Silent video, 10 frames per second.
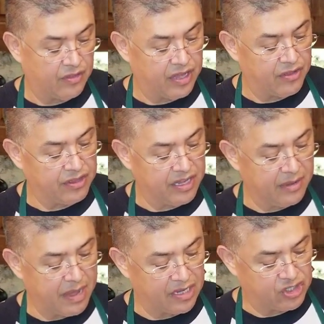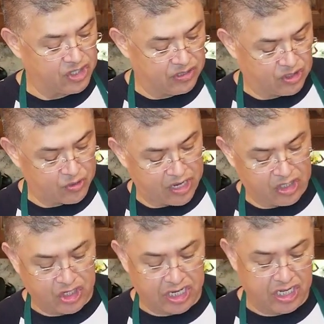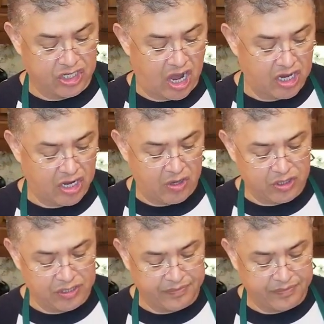the other thing about shredded chicken tacos